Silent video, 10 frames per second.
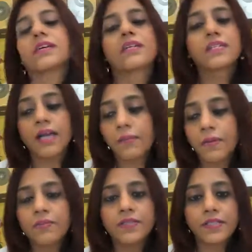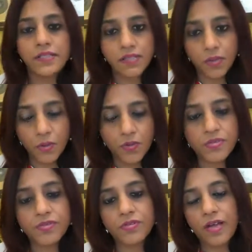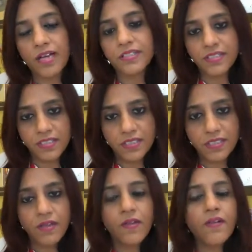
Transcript: has come up with this course, RTT,